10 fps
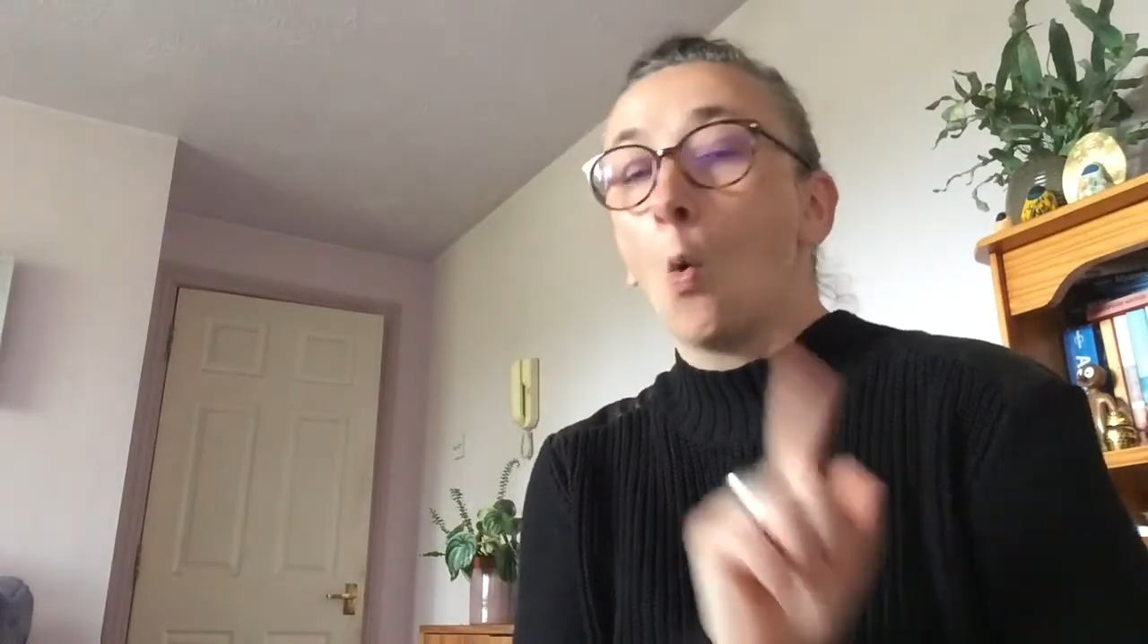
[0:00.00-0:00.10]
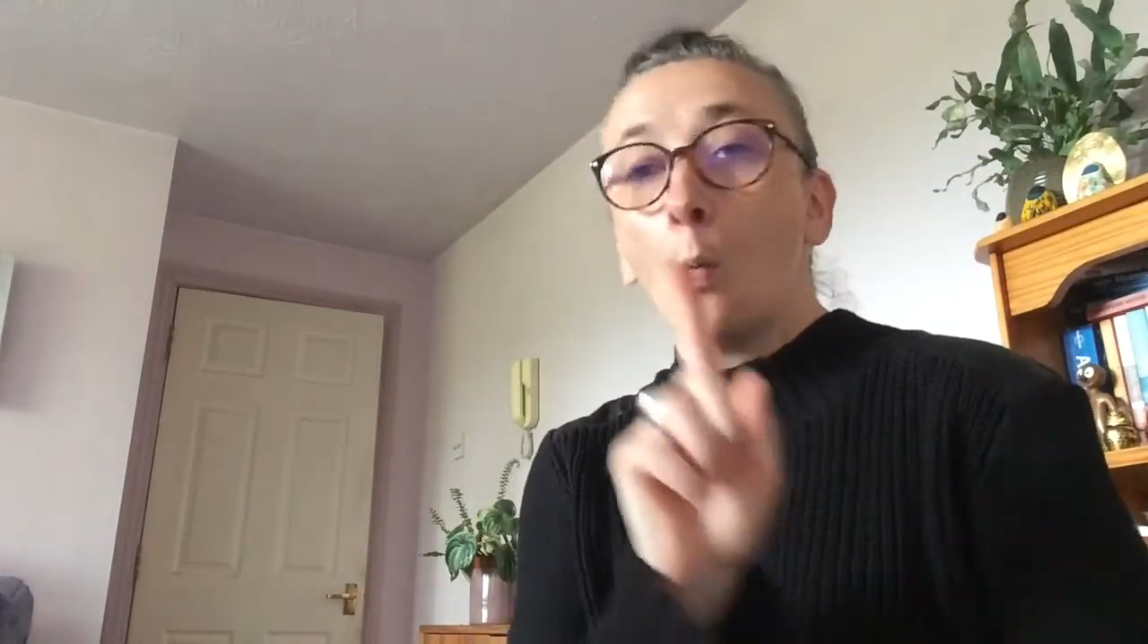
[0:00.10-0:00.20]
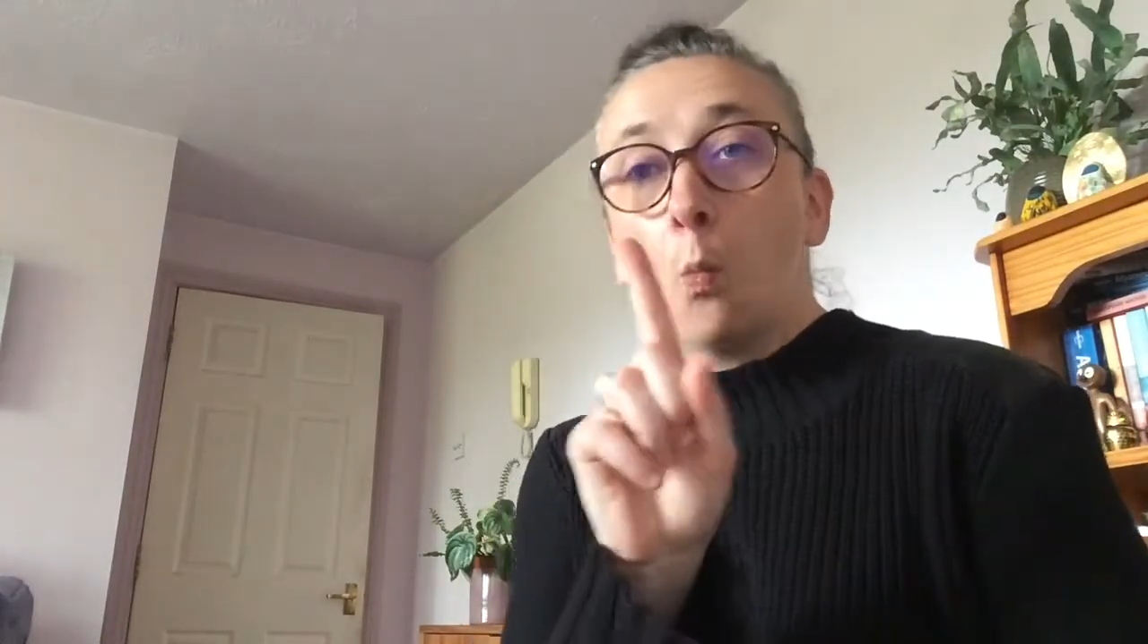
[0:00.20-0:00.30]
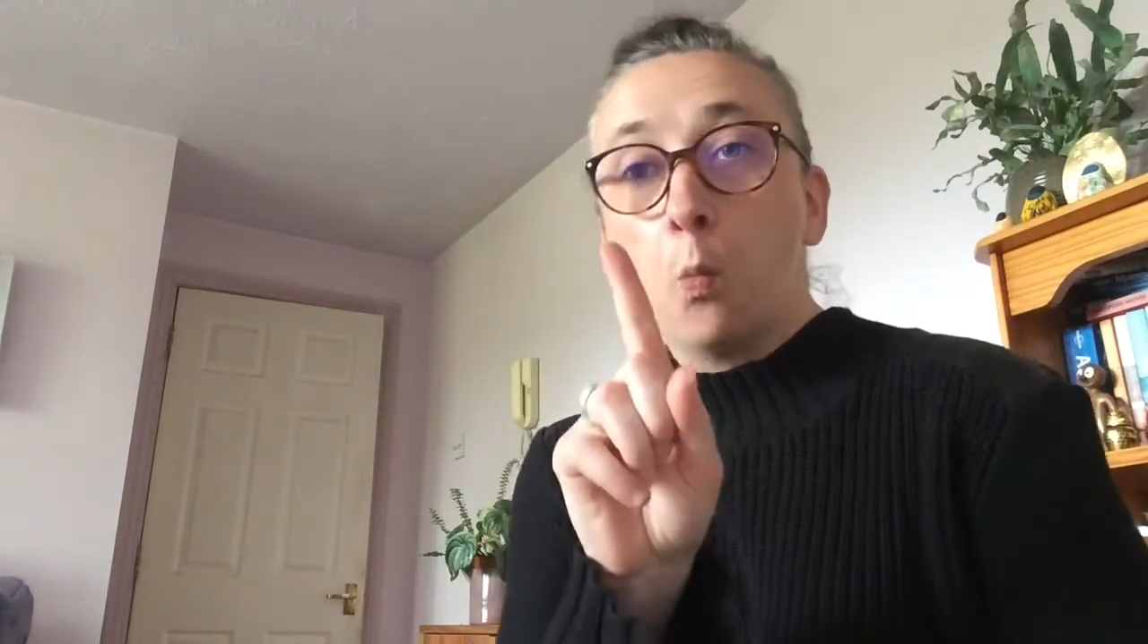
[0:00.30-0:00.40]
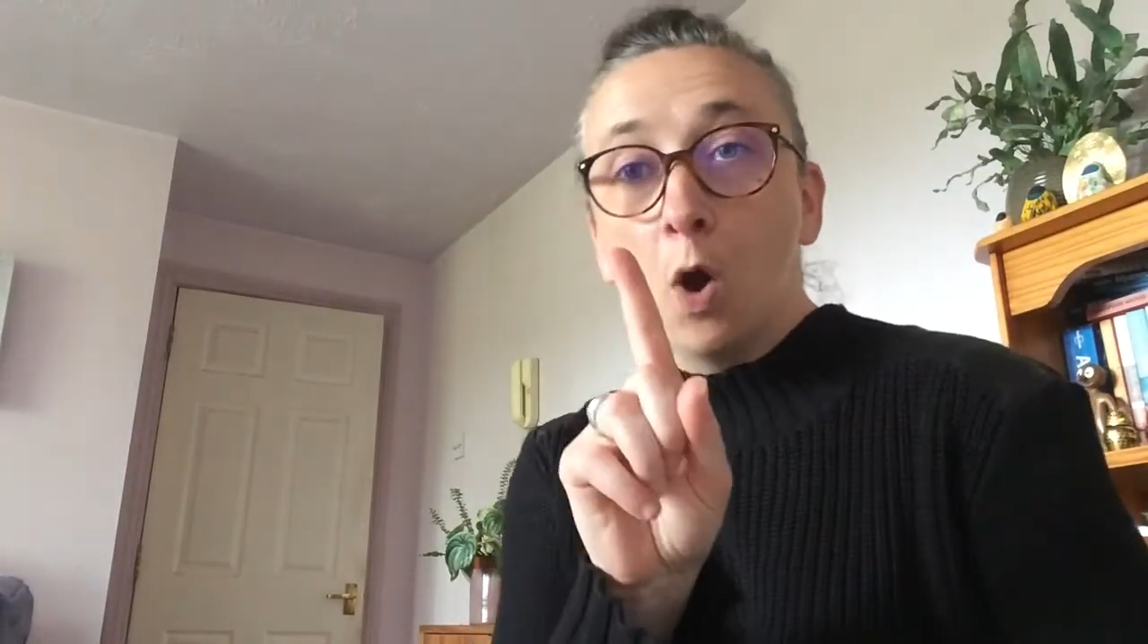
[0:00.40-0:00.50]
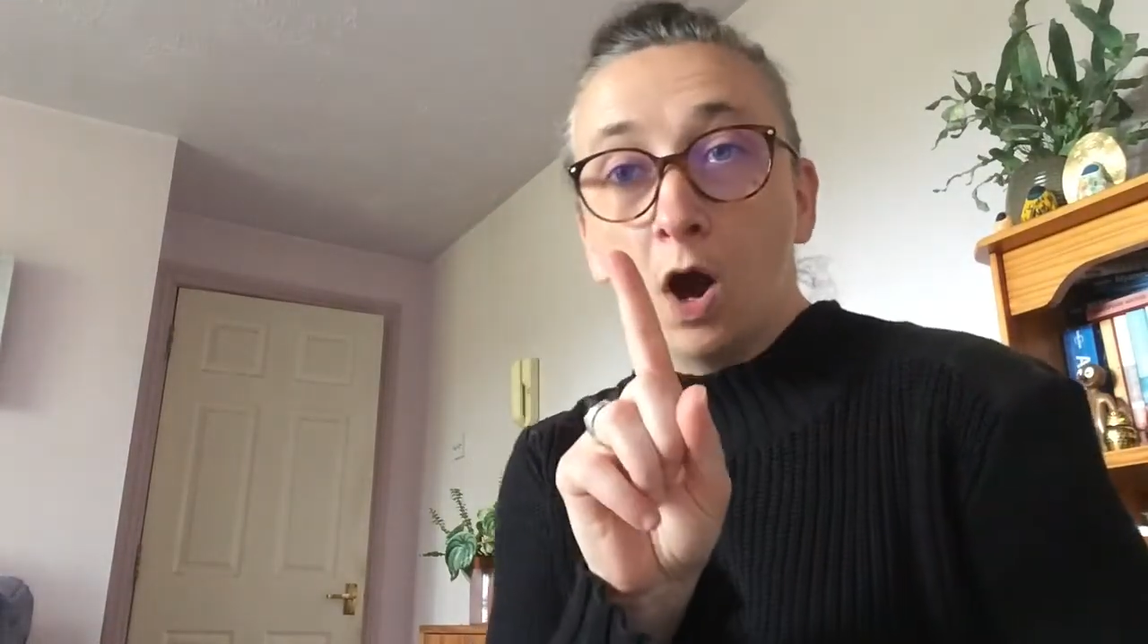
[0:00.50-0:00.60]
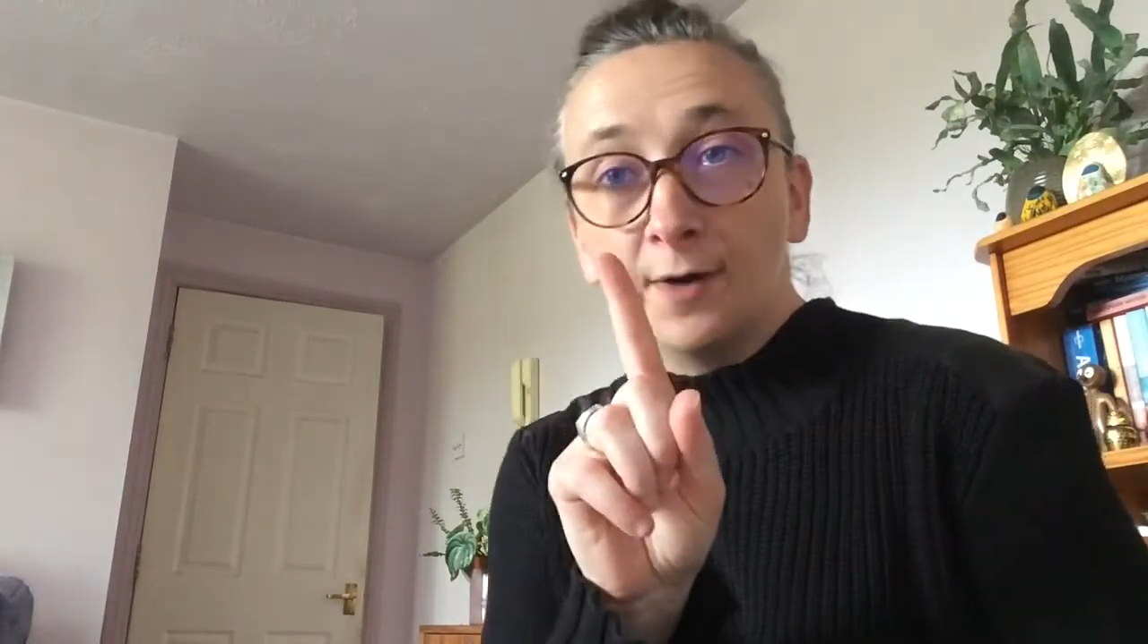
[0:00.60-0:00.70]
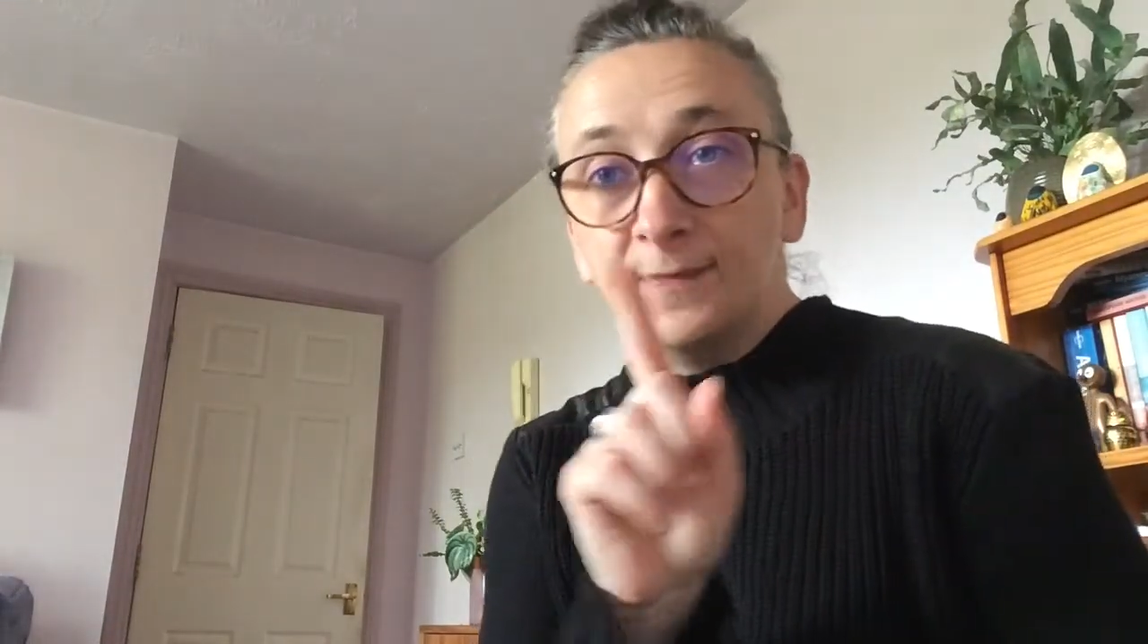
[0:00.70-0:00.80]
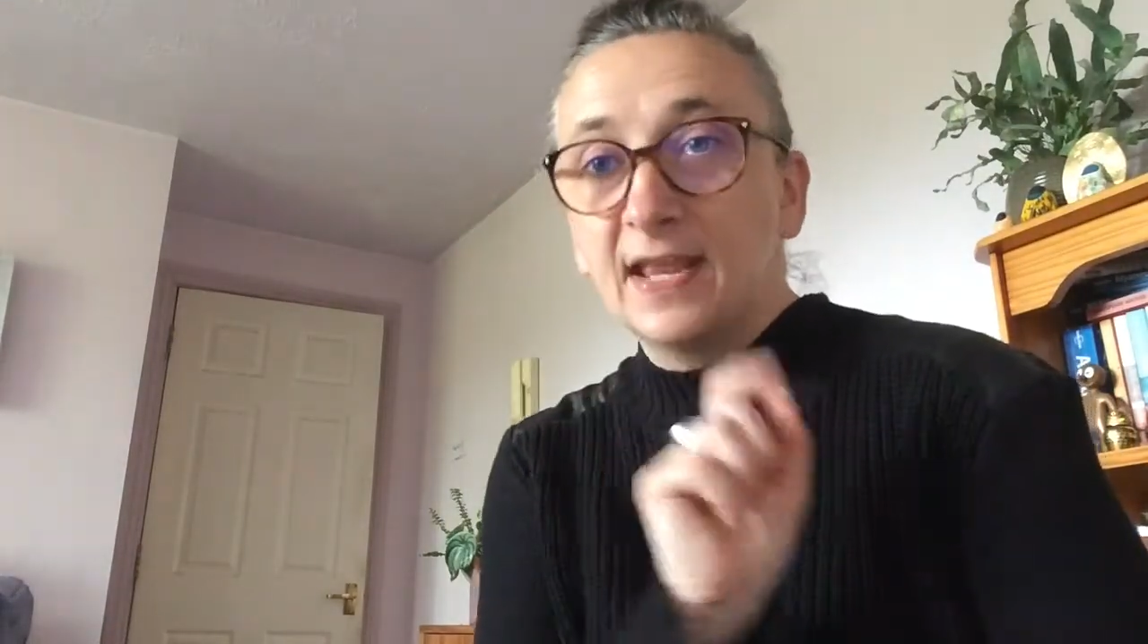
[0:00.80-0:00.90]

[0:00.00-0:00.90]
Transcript: One